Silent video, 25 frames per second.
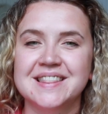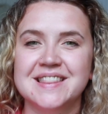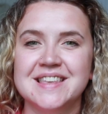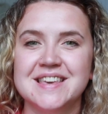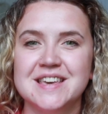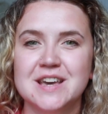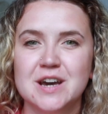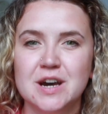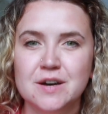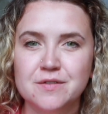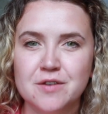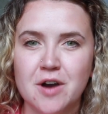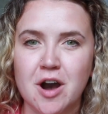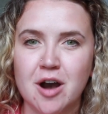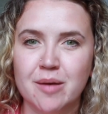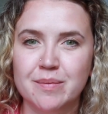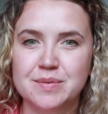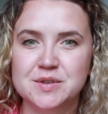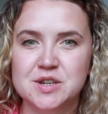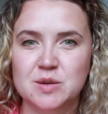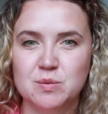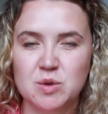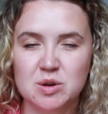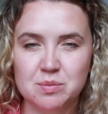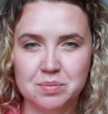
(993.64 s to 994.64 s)
the other
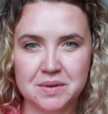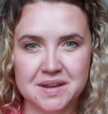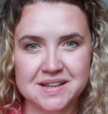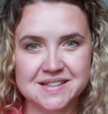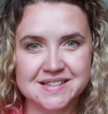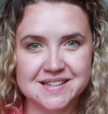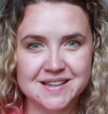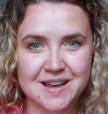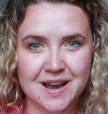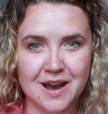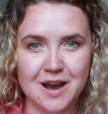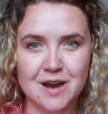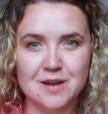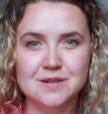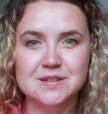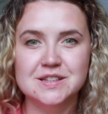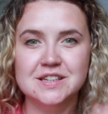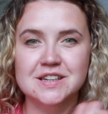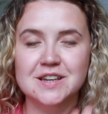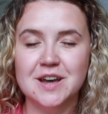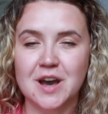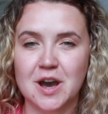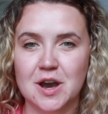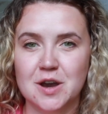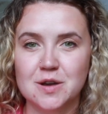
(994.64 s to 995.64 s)
option would be to go to
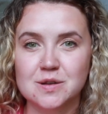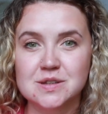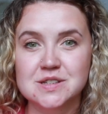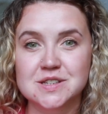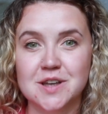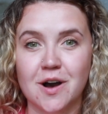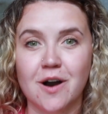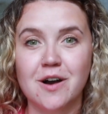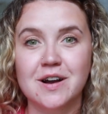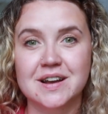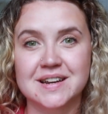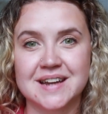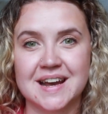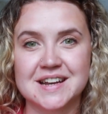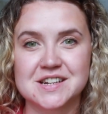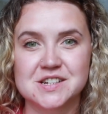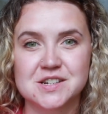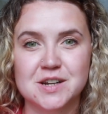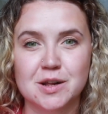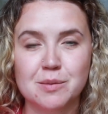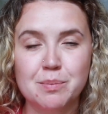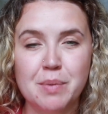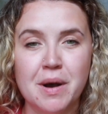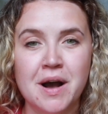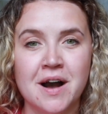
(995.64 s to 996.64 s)
Koh Sok
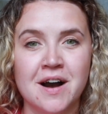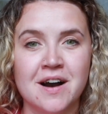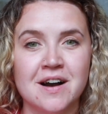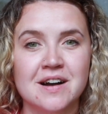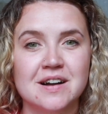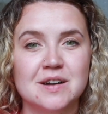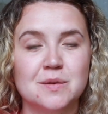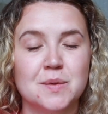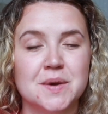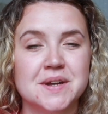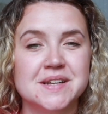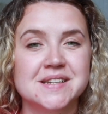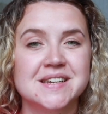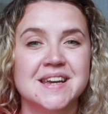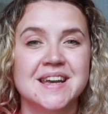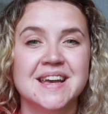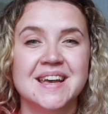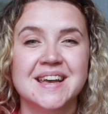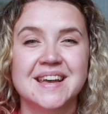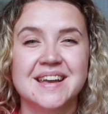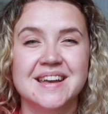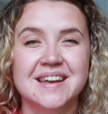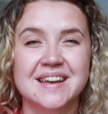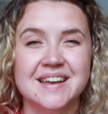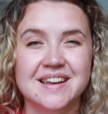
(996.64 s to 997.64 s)
National Park, which
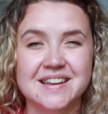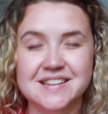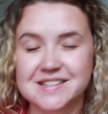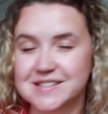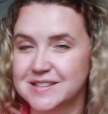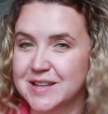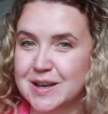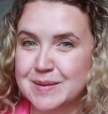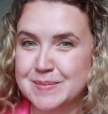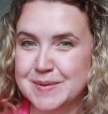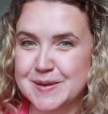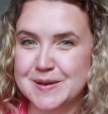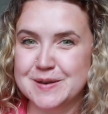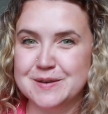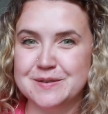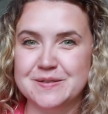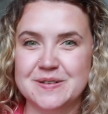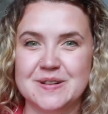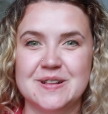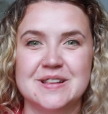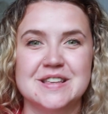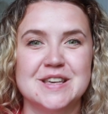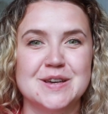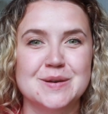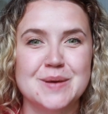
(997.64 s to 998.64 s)
is so
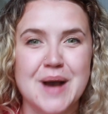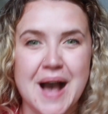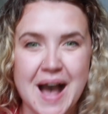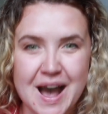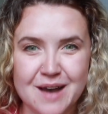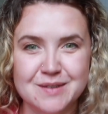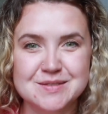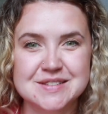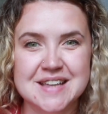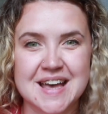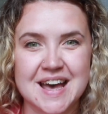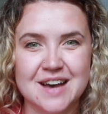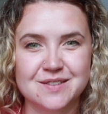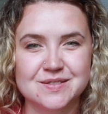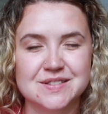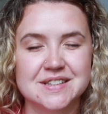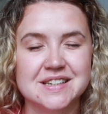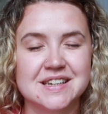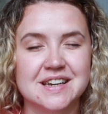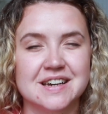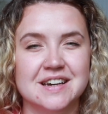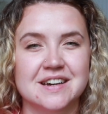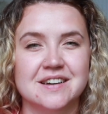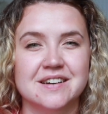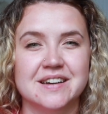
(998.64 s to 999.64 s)
beautiful. You have to
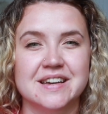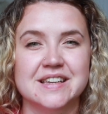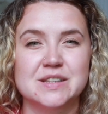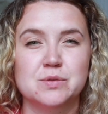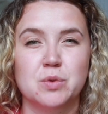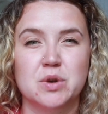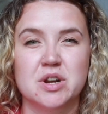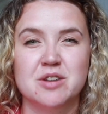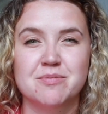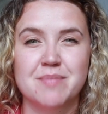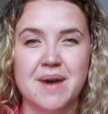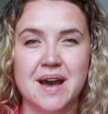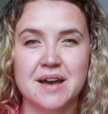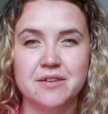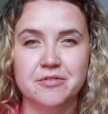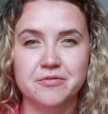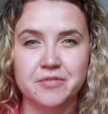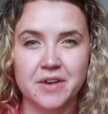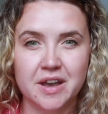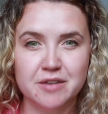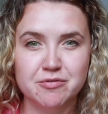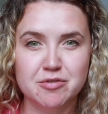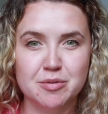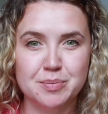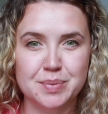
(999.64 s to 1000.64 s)
go. It's one of my
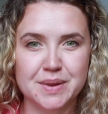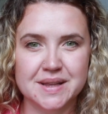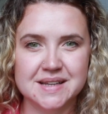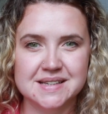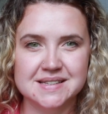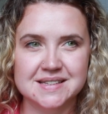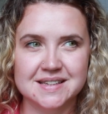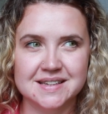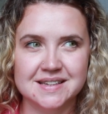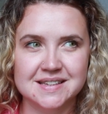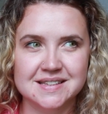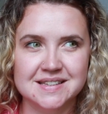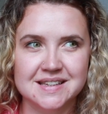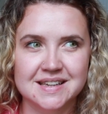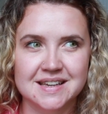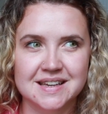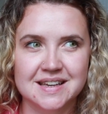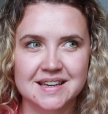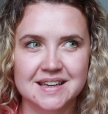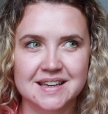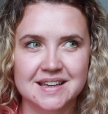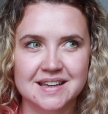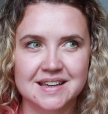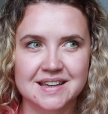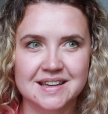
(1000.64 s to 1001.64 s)
favourite places
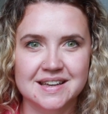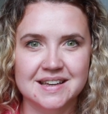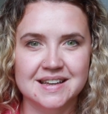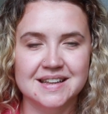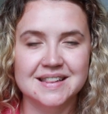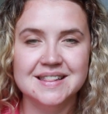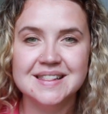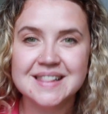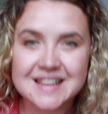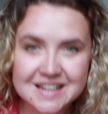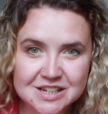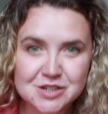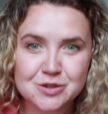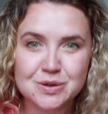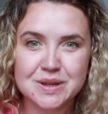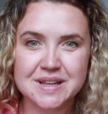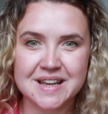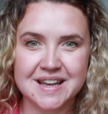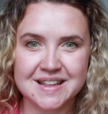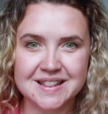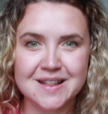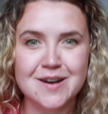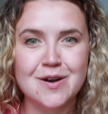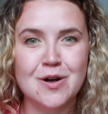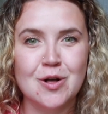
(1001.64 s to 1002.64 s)
literally
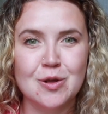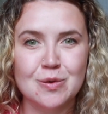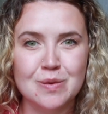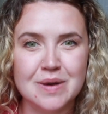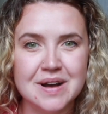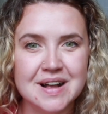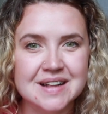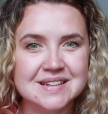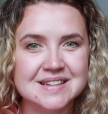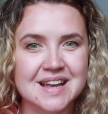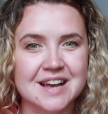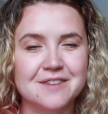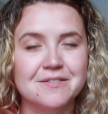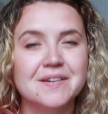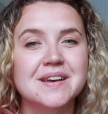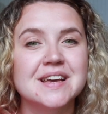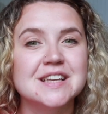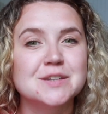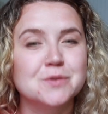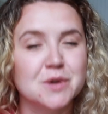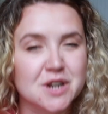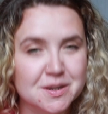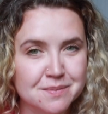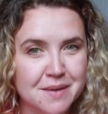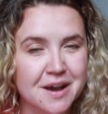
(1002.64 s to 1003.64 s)
in the whole world. I think
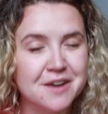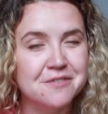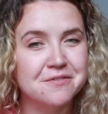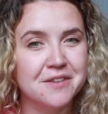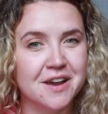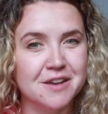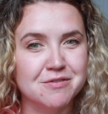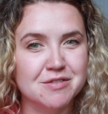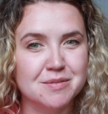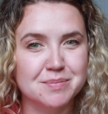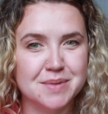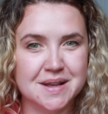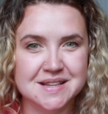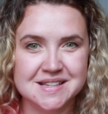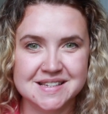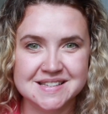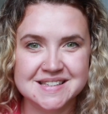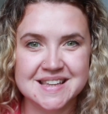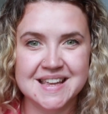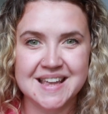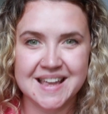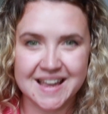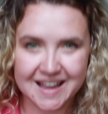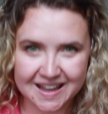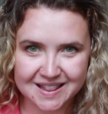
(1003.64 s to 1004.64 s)
it's one of my favourite places
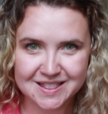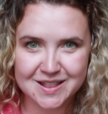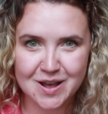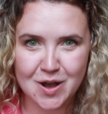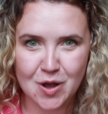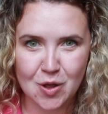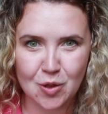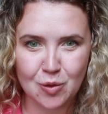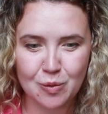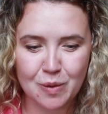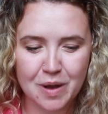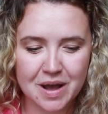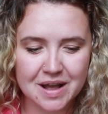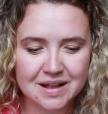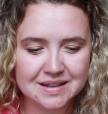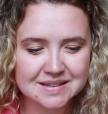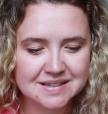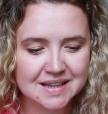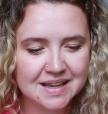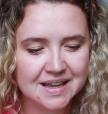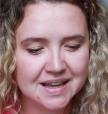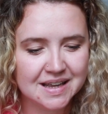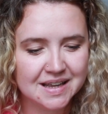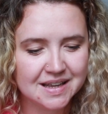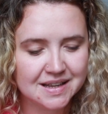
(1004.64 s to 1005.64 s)
in the whole world.
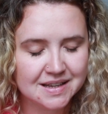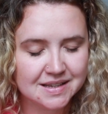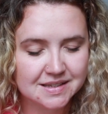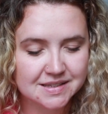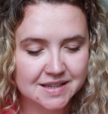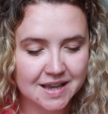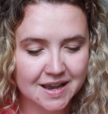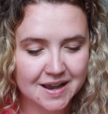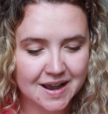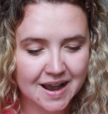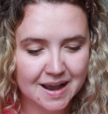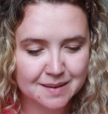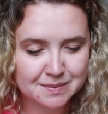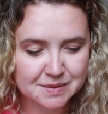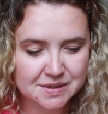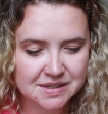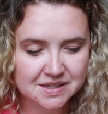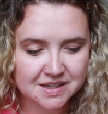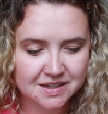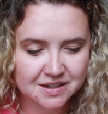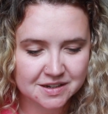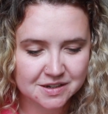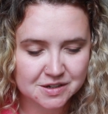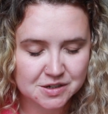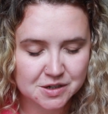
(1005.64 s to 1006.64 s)
So I'm just
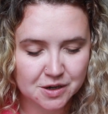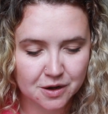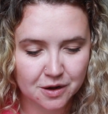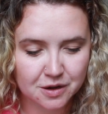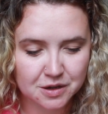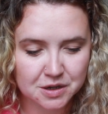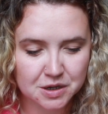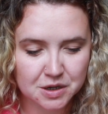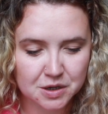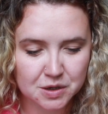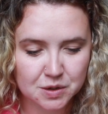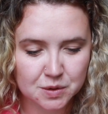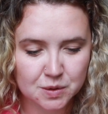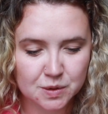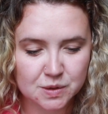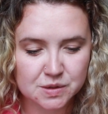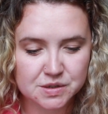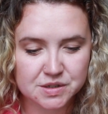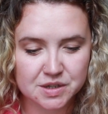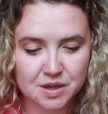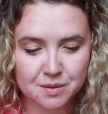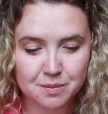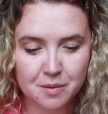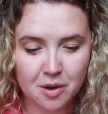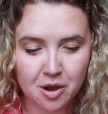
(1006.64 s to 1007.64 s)
going to show you
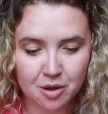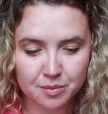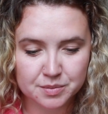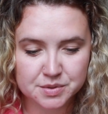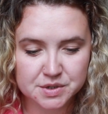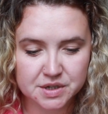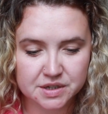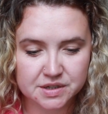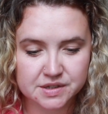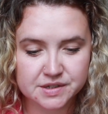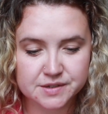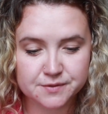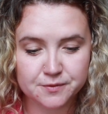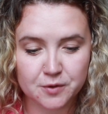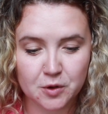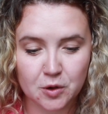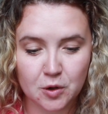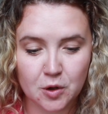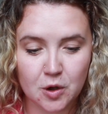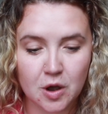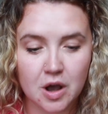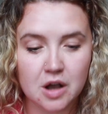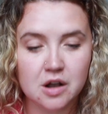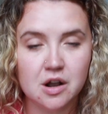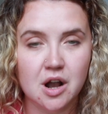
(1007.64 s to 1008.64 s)
some options
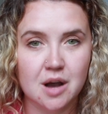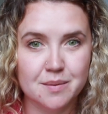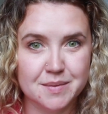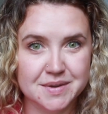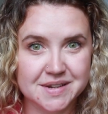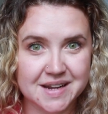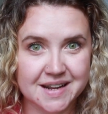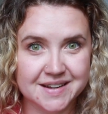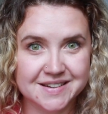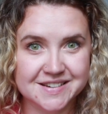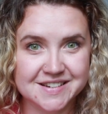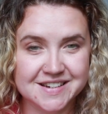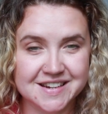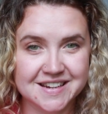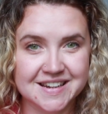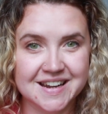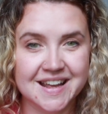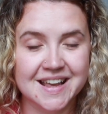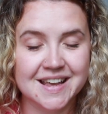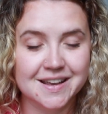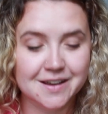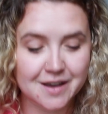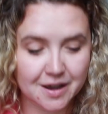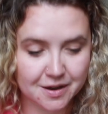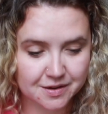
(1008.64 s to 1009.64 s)
for accommodation
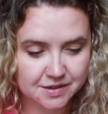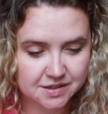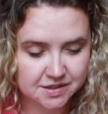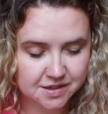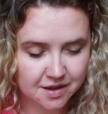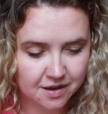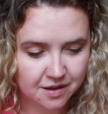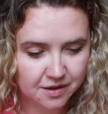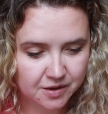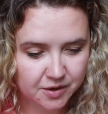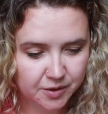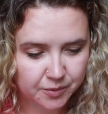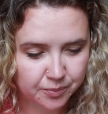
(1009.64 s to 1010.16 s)
in Koh Sok.